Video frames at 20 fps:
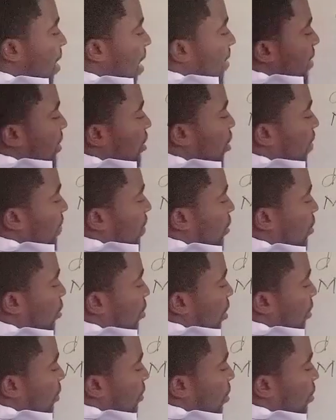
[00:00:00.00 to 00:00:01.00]
molarity of the
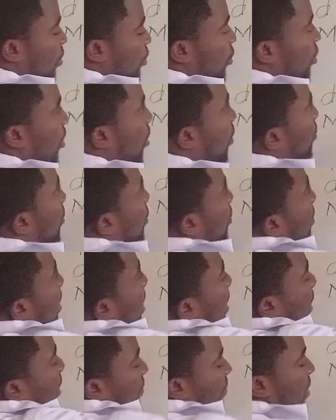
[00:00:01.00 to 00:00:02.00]
stock solution is
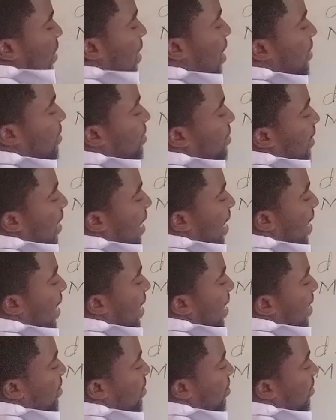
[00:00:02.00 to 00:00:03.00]
now given as
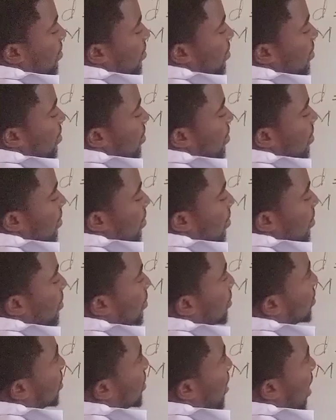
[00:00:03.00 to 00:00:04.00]
10
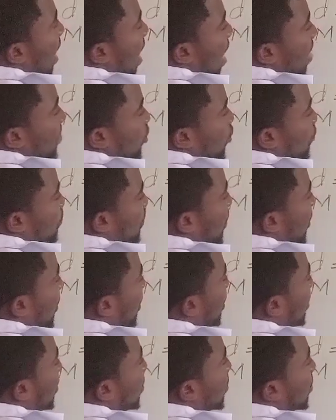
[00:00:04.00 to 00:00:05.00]
times
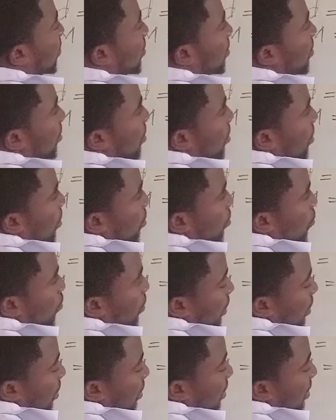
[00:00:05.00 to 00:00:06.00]
P,
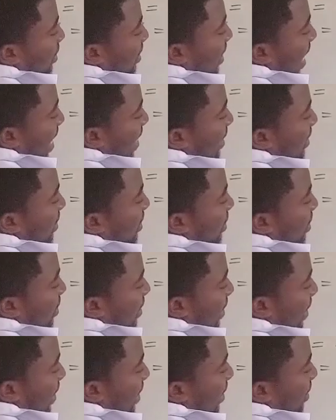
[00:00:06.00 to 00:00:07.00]
which is
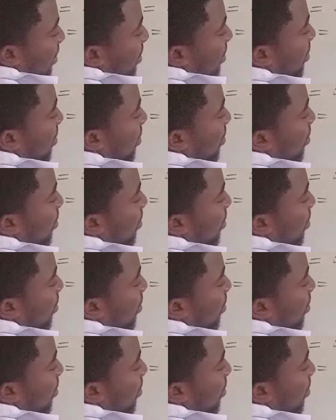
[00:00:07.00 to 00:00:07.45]
98